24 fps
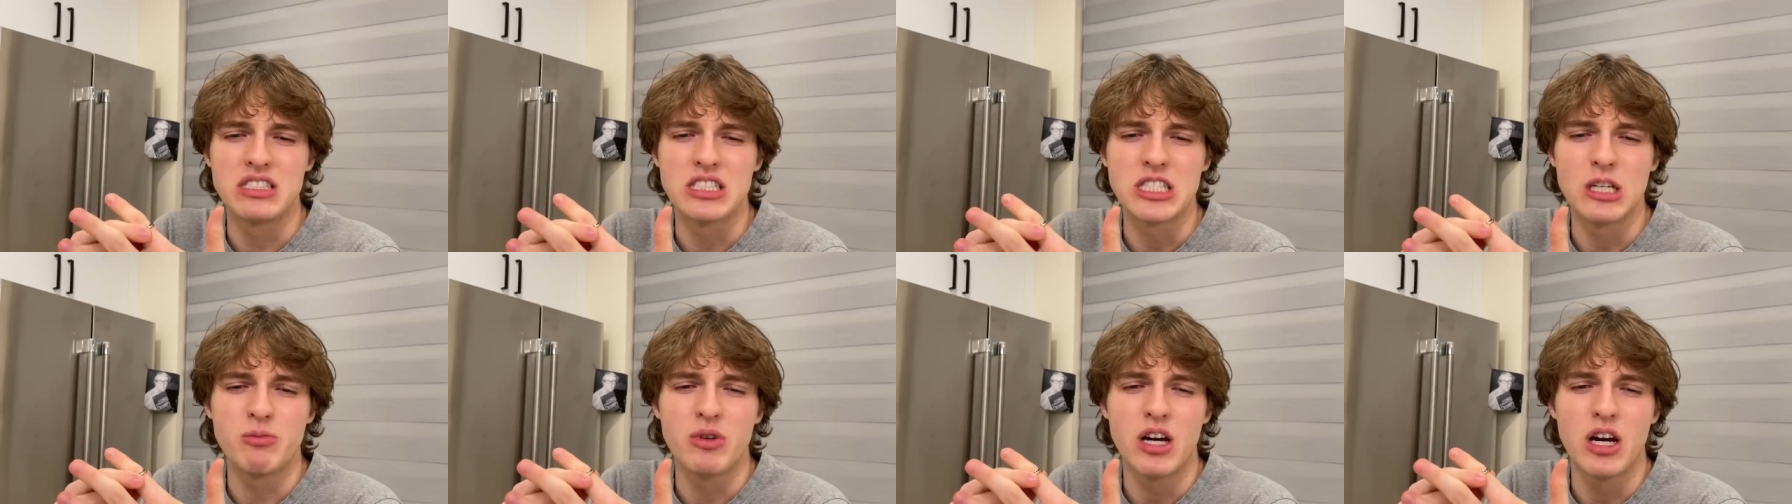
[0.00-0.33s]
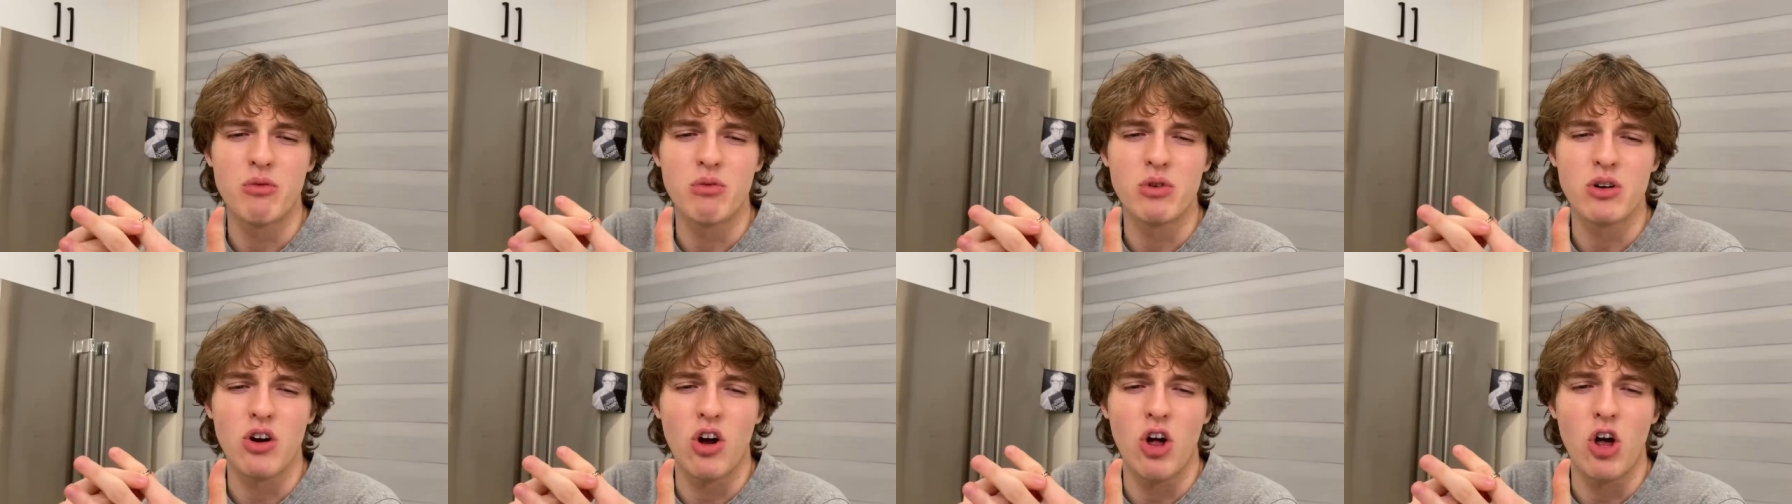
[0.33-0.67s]
somehow
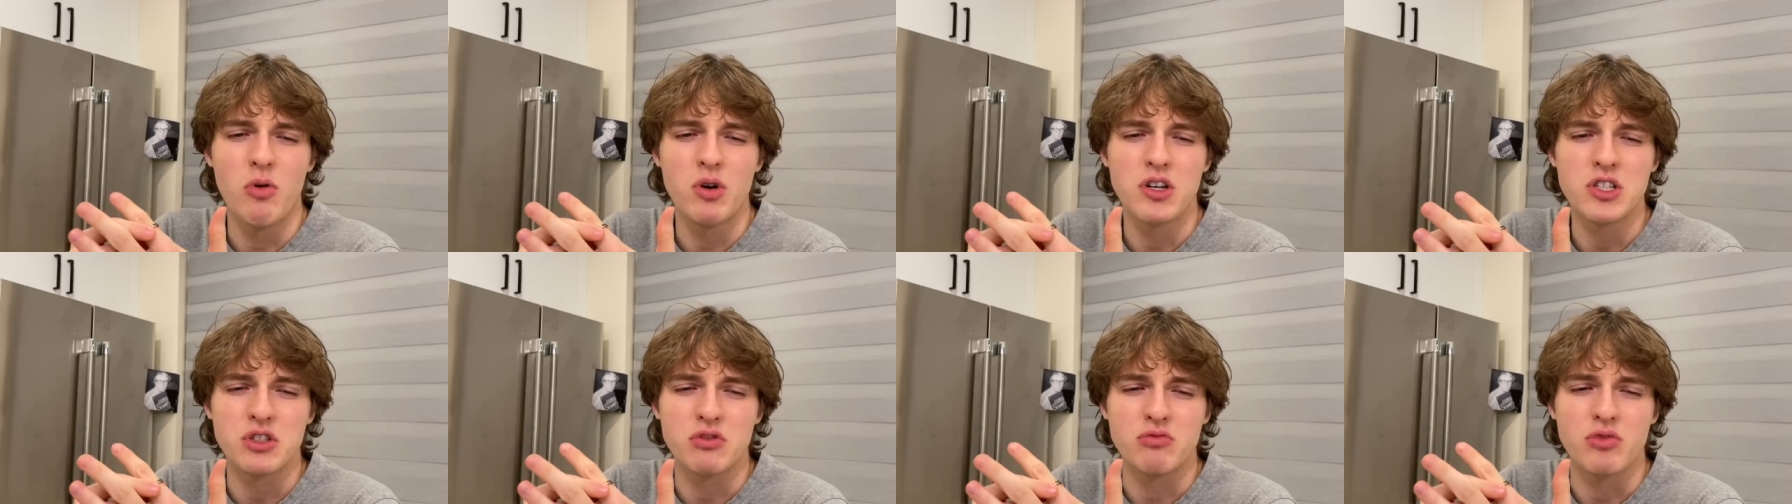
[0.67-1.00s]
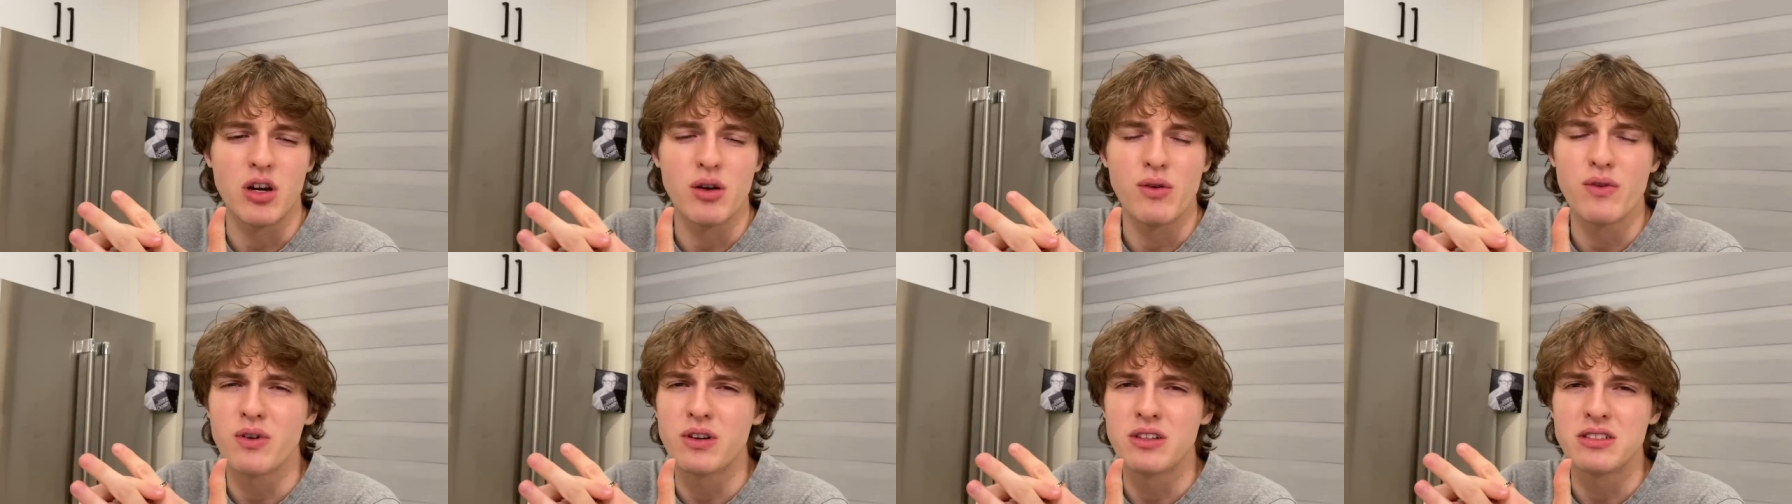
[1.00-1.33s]
we're always
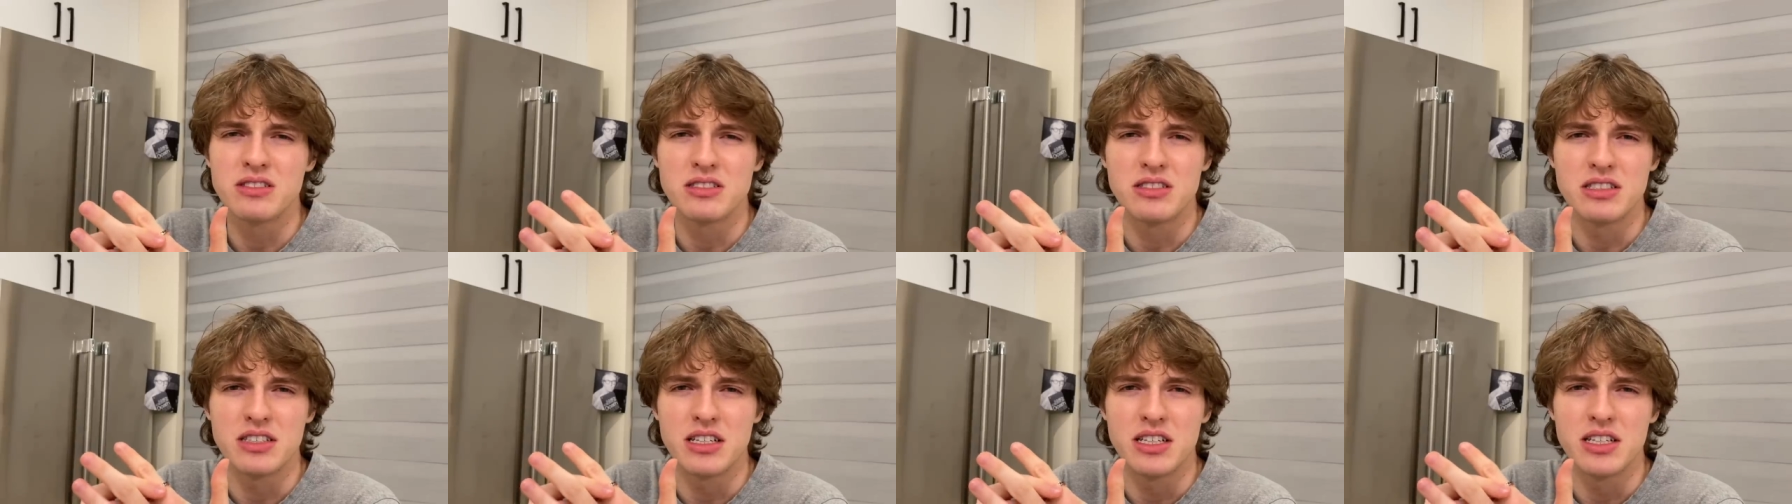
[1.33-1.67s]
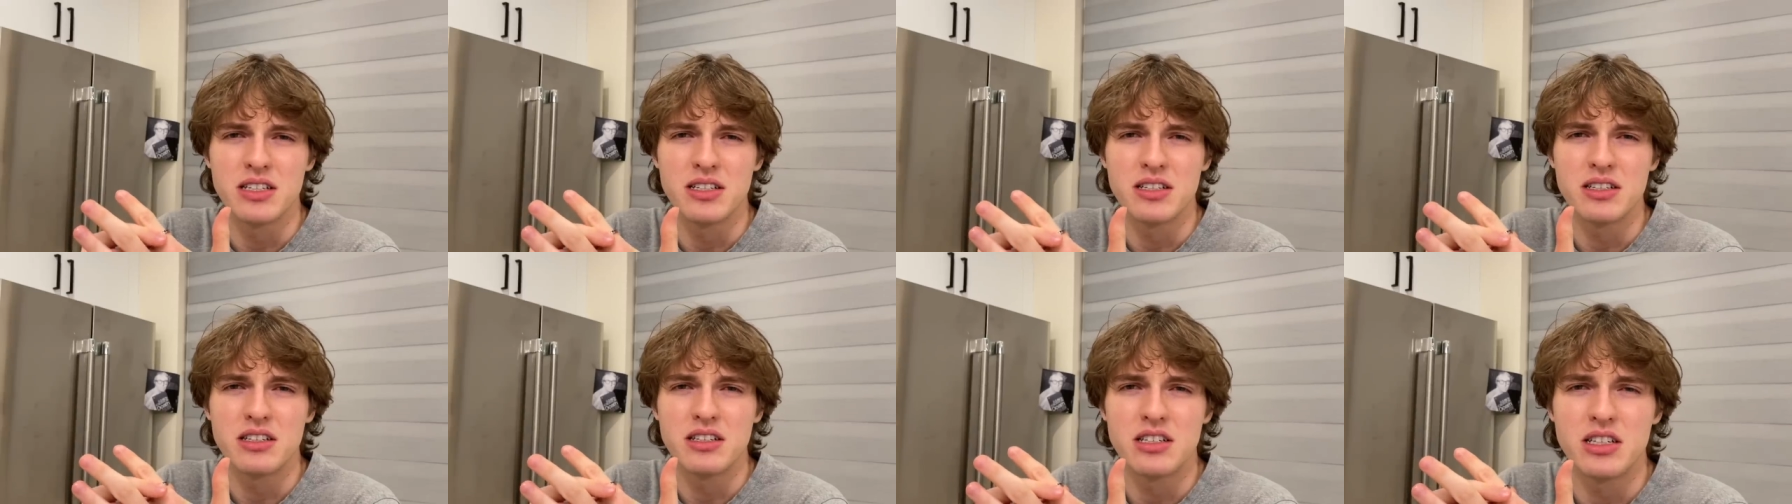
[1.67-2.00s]
referencing
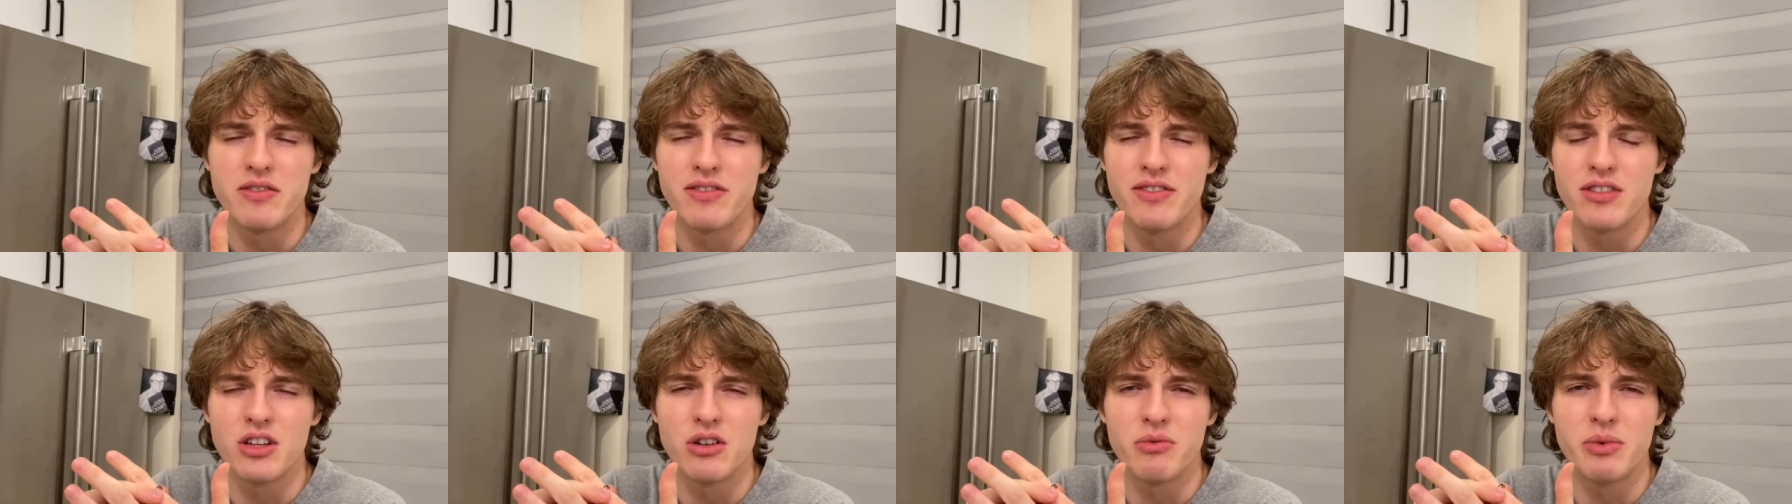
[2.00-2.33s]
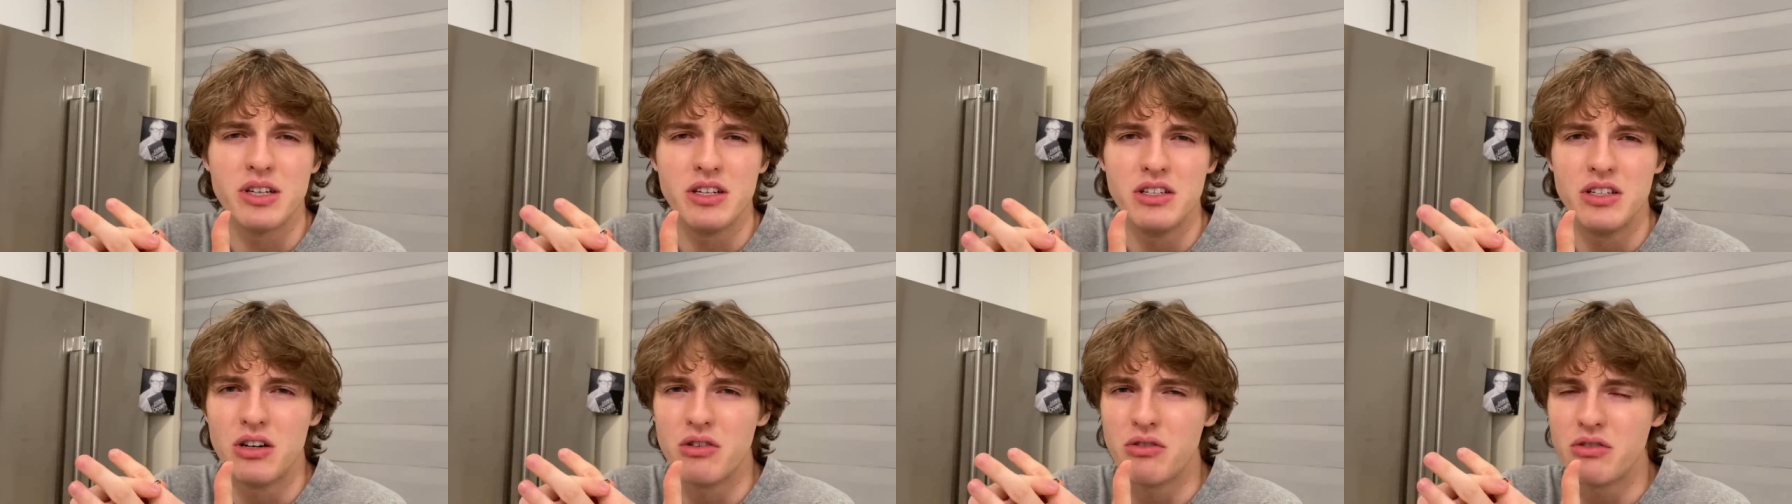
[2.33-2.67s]
it, even though
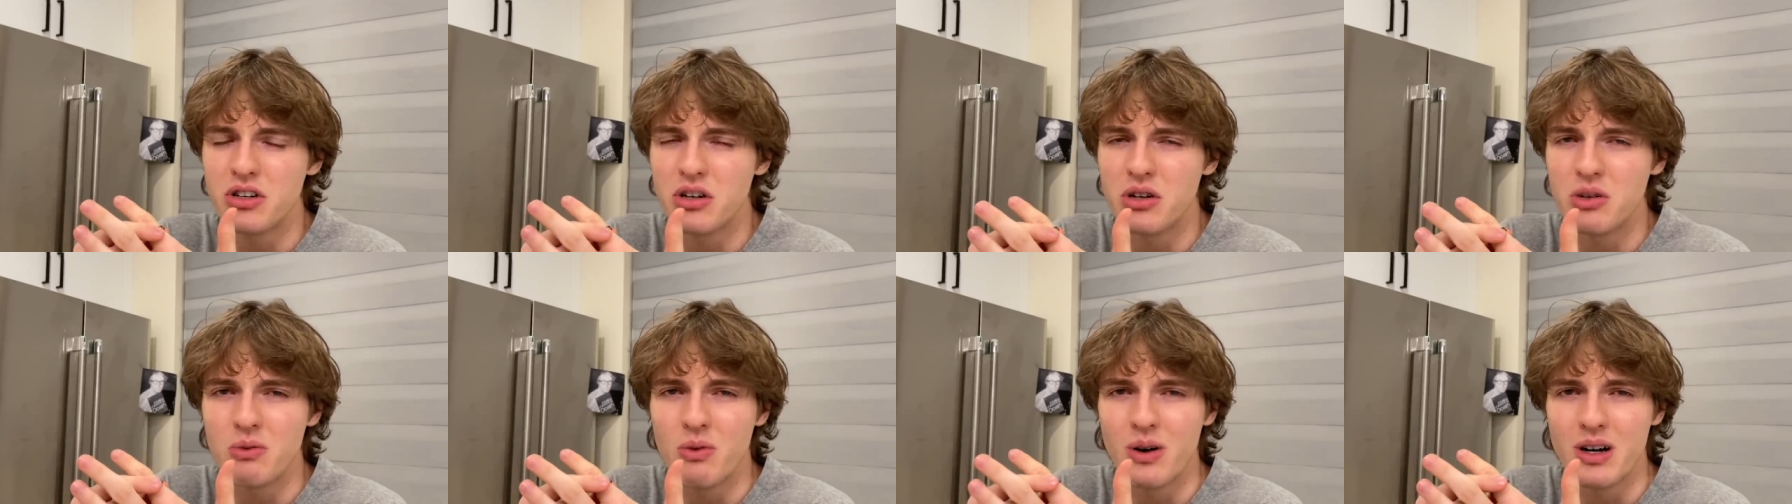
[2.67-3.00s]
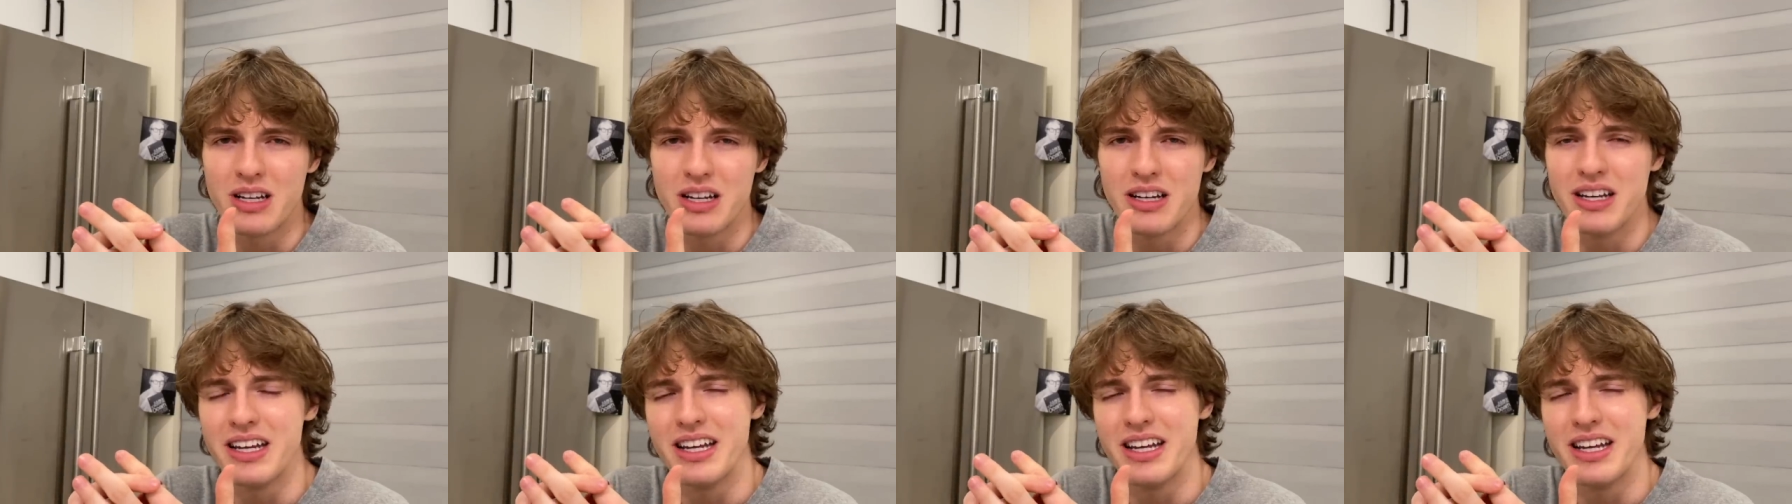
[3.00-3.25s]
we don't know what it